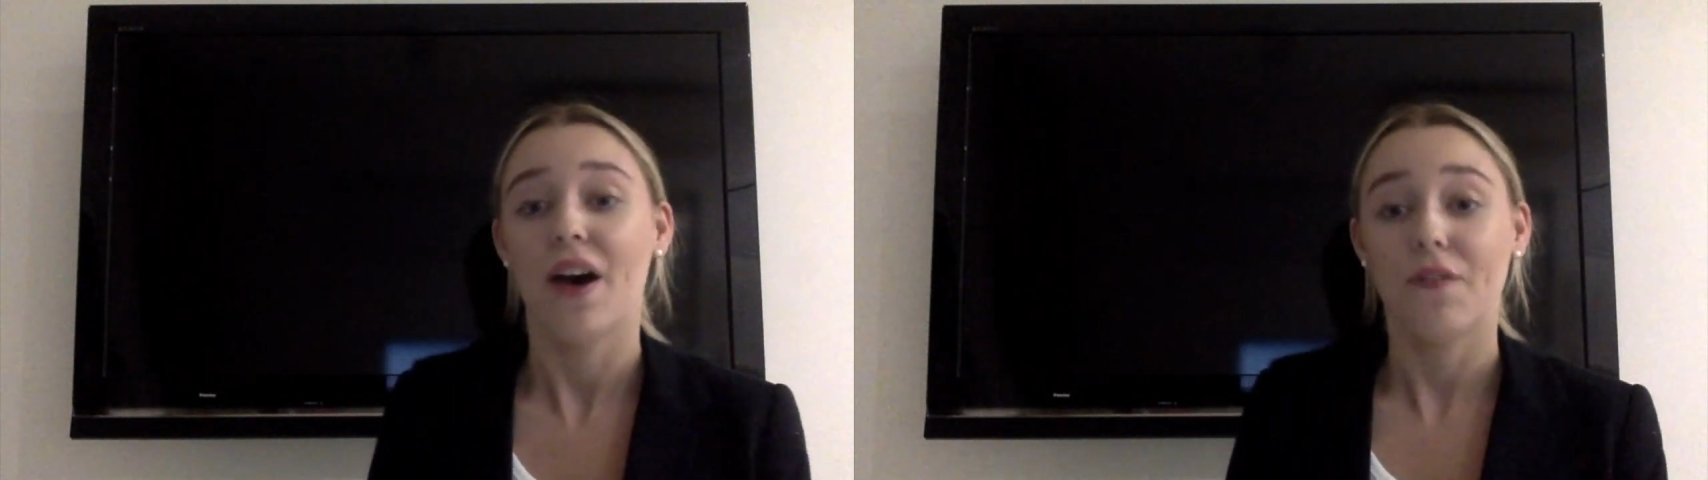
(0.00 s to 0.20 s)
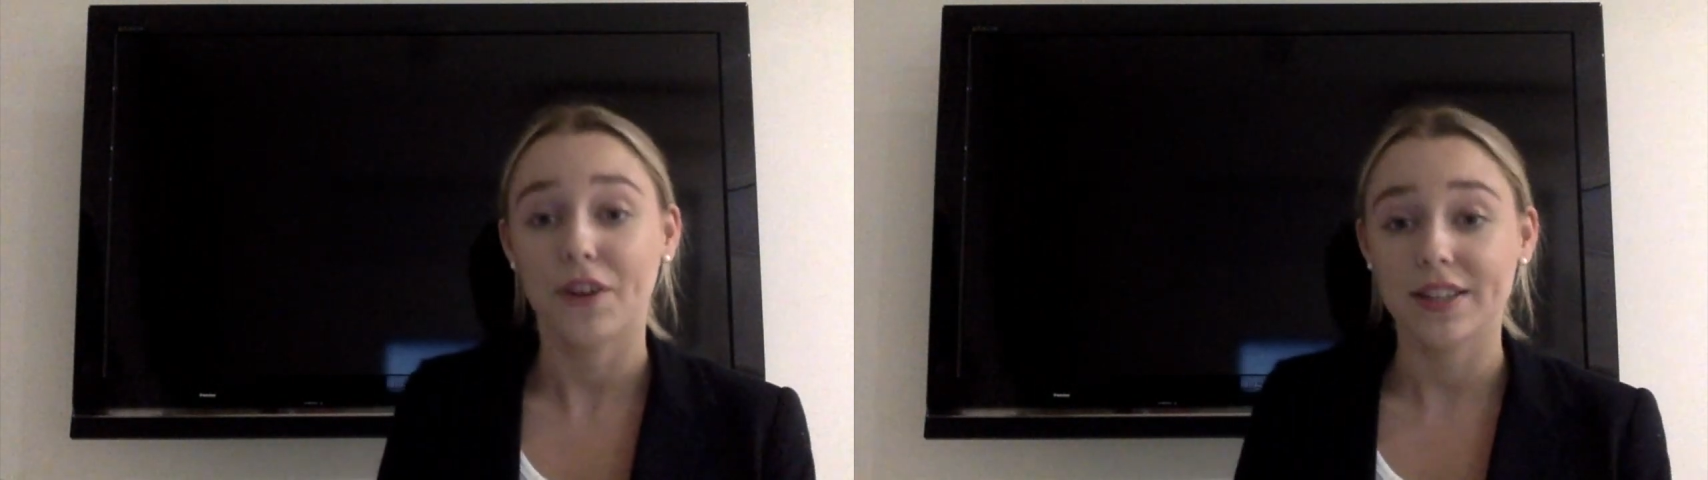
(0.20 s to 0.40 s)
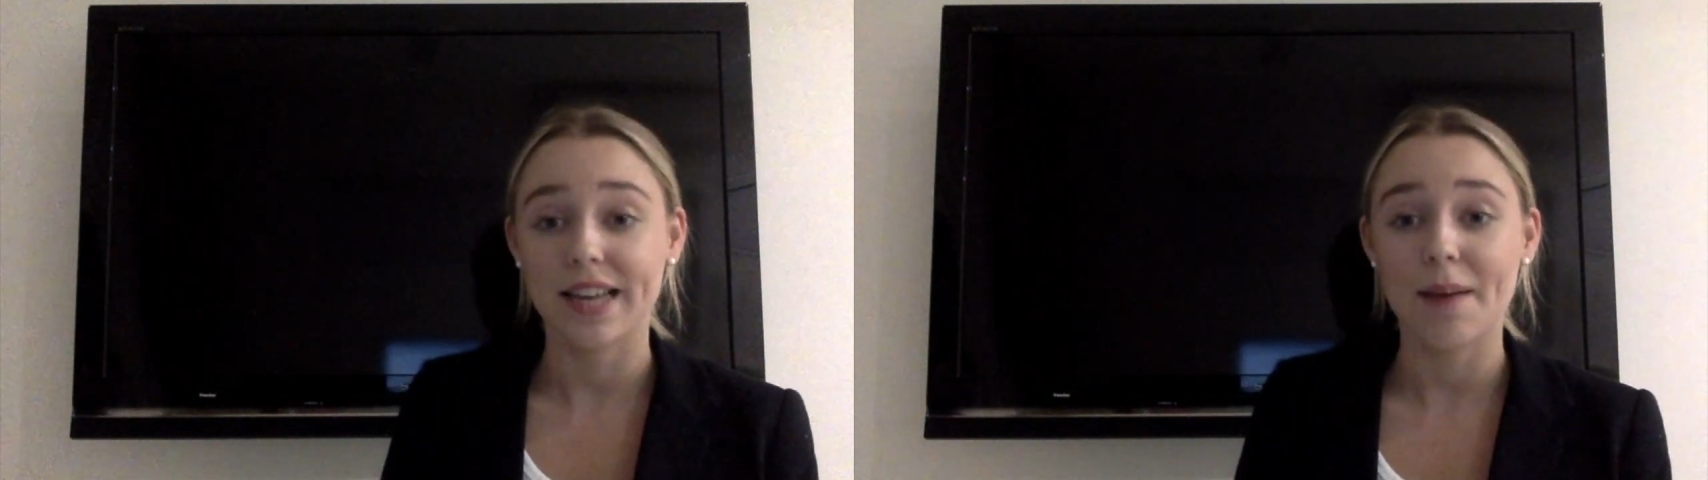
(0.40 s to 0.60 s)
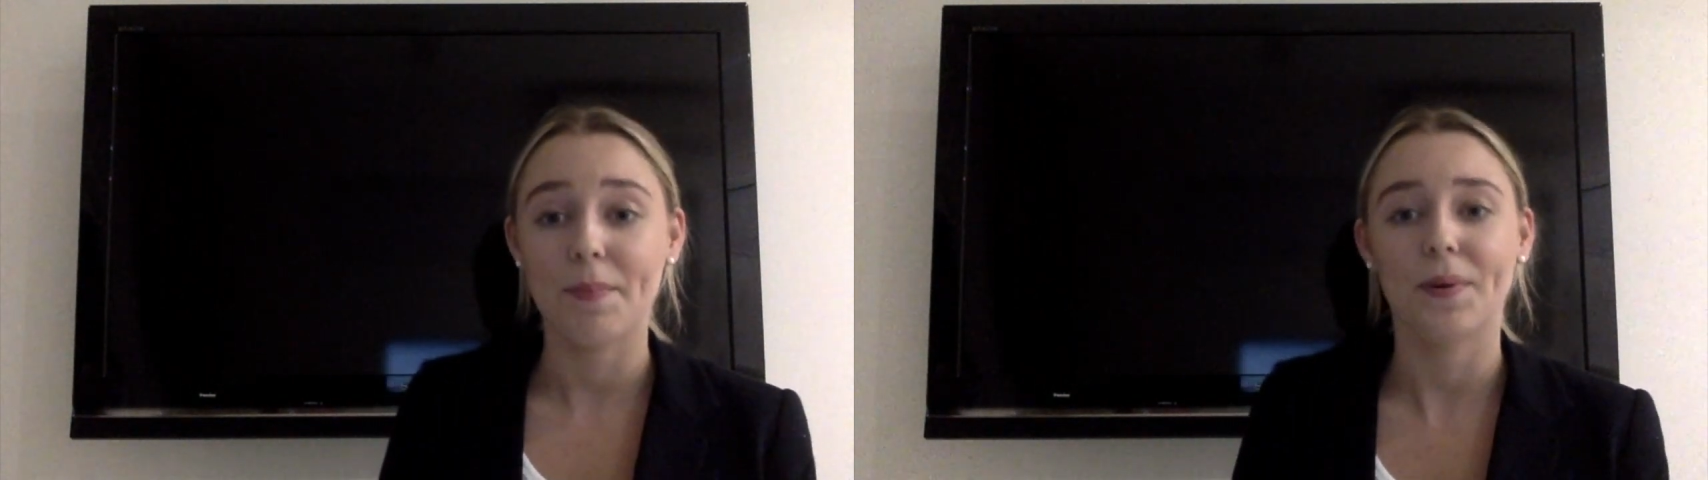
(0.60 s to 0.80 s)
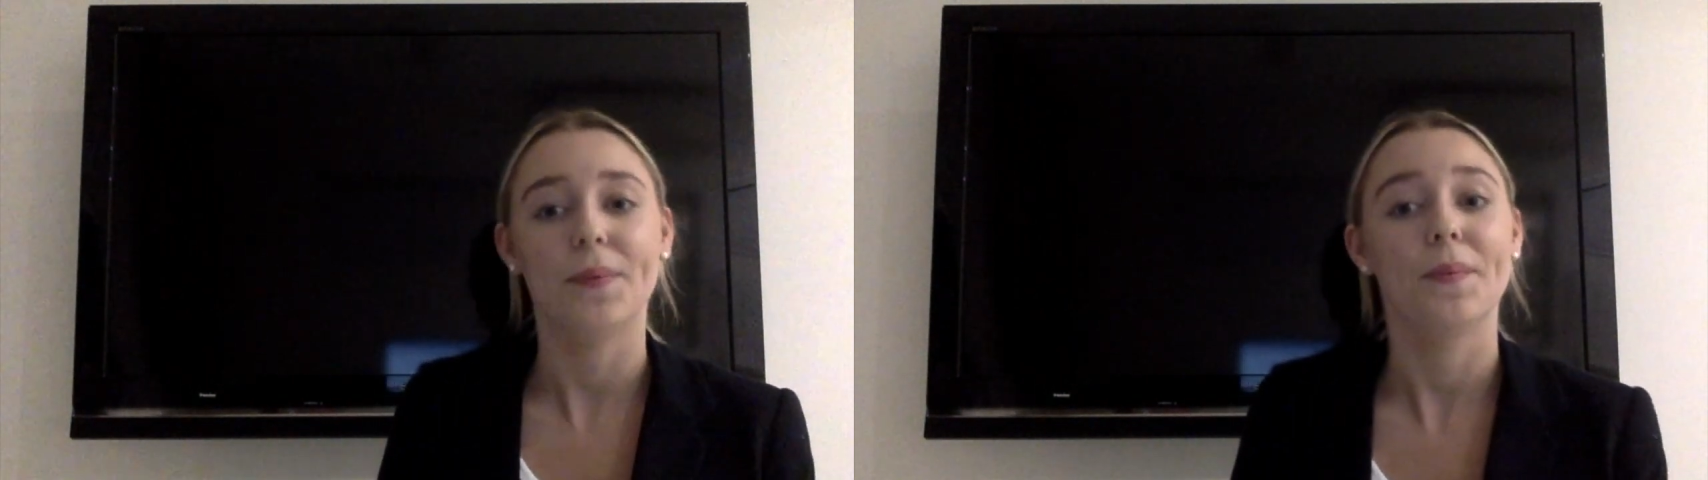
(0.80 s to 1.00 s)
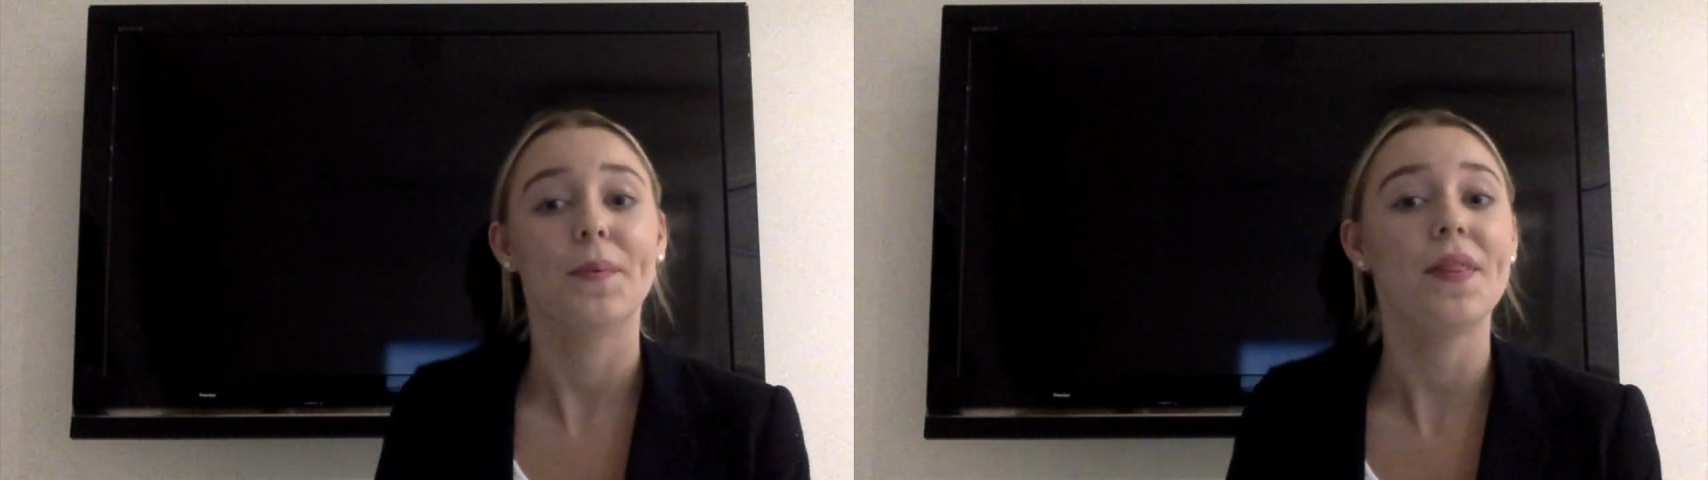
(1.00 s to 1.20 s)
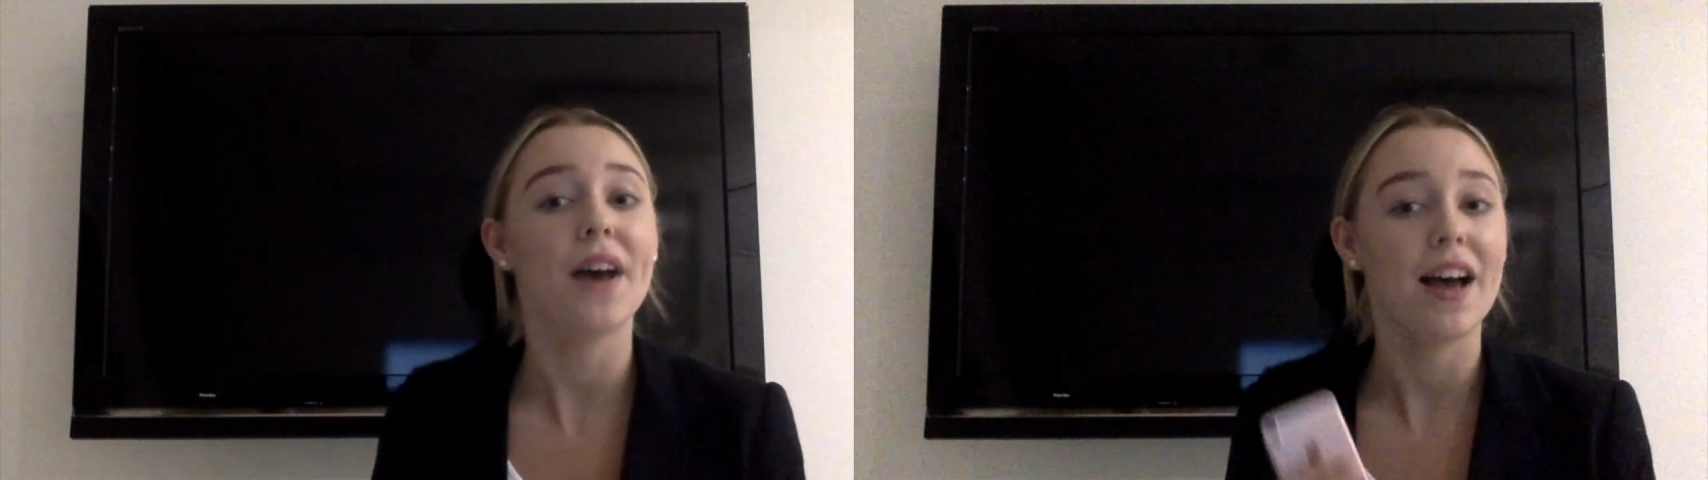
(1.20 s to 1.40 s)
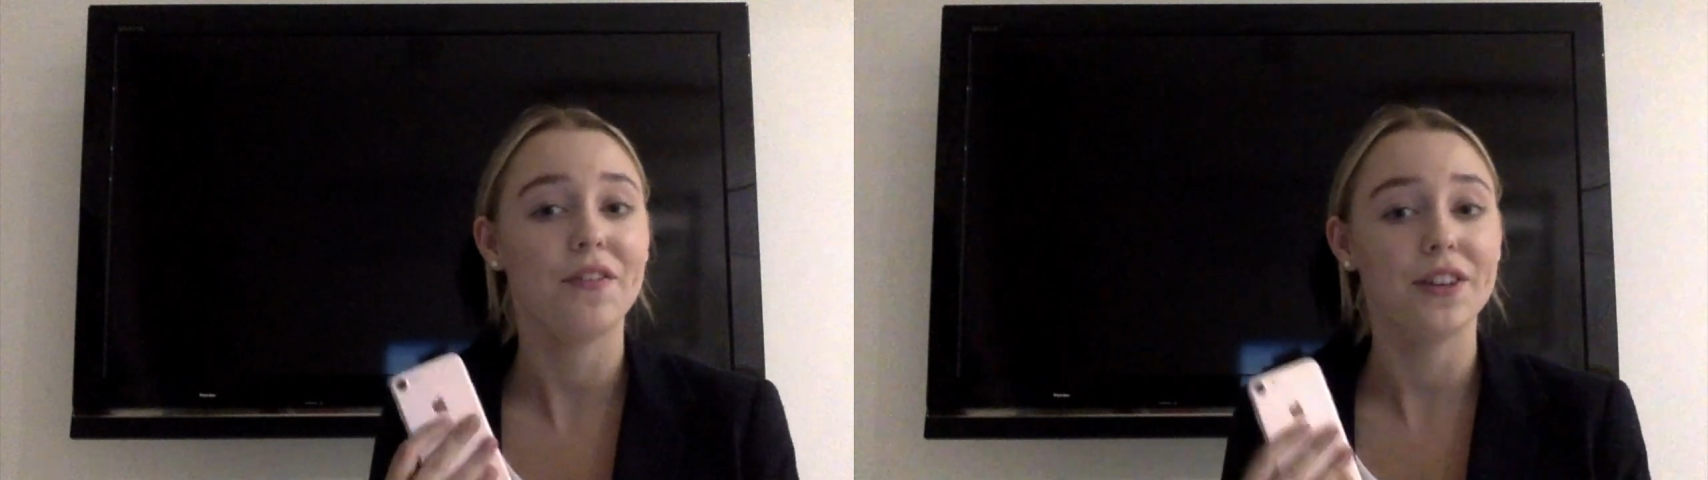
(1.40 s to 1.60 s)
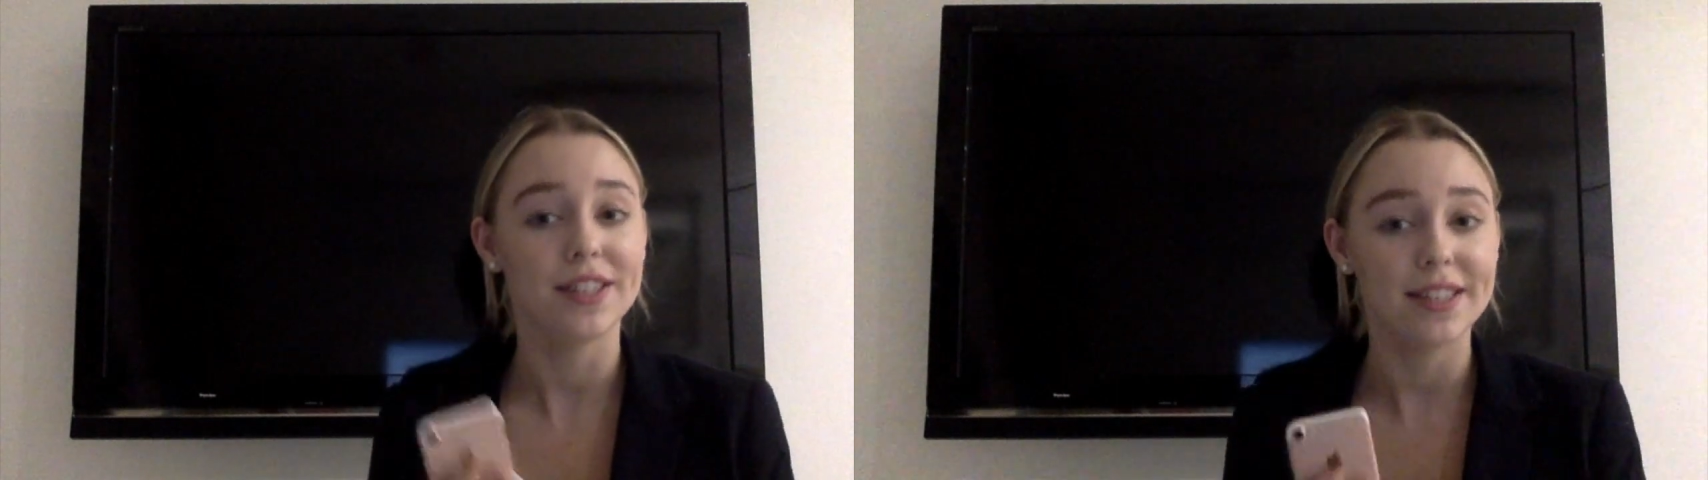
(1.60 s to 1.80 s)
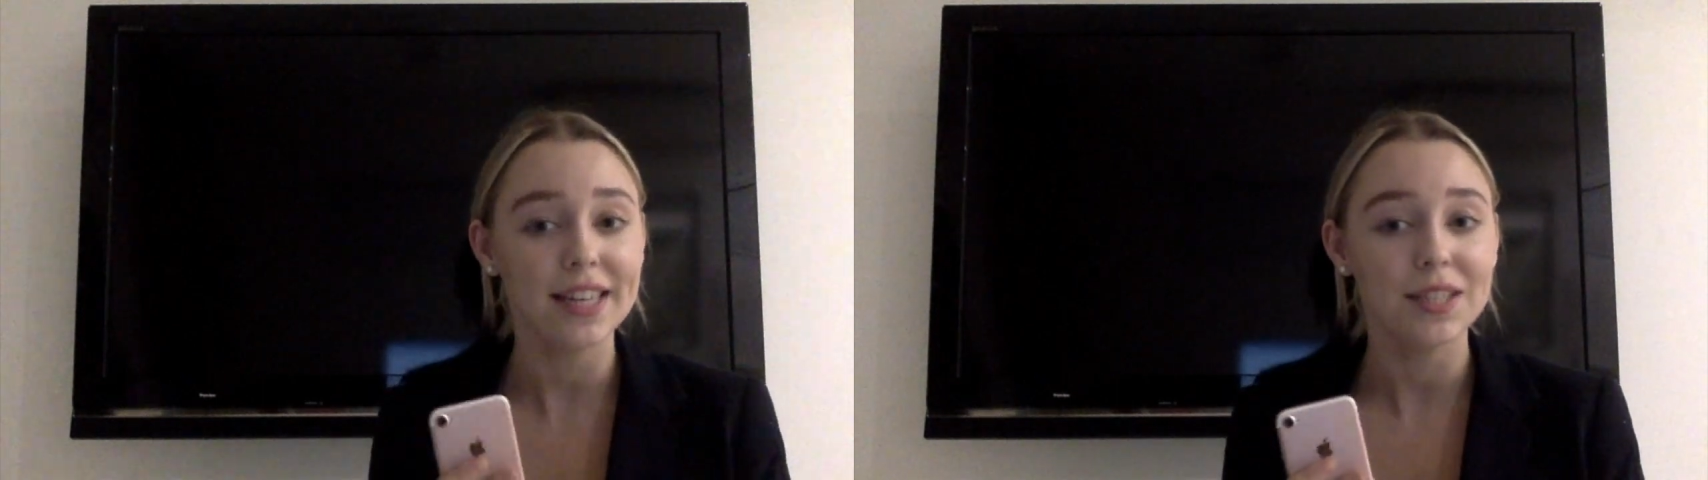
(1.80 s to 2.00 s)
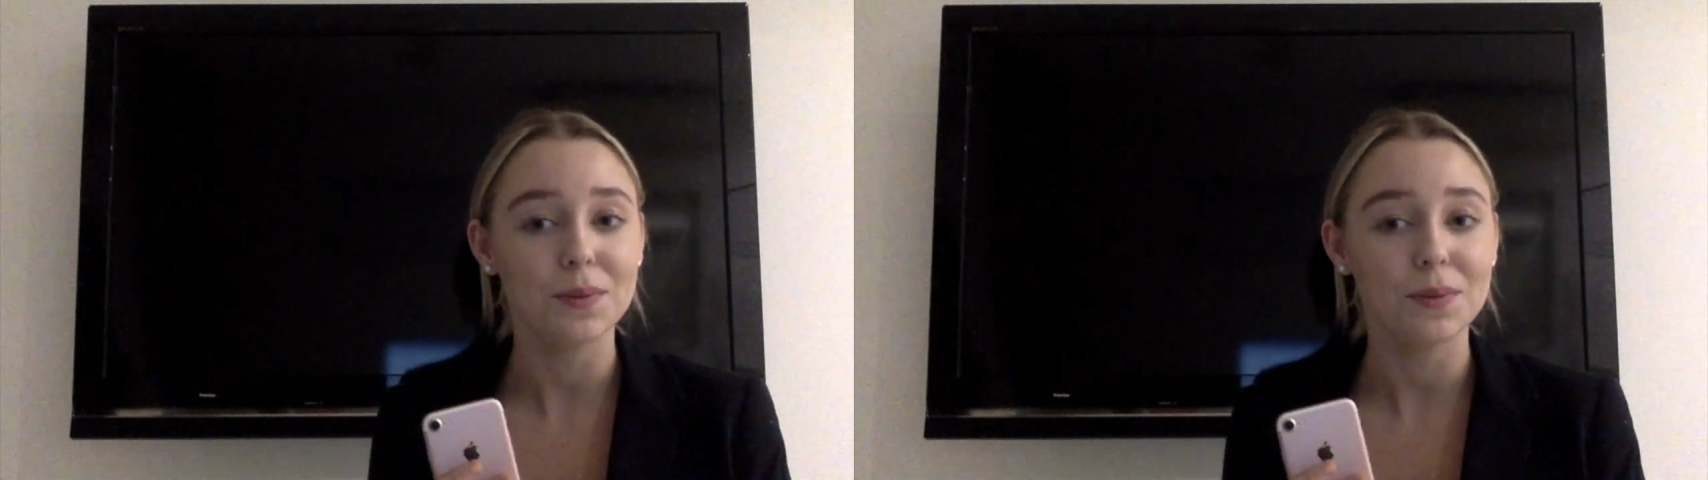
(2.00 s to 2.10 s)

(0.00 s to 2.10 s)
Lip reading: For example, when the iPhone 6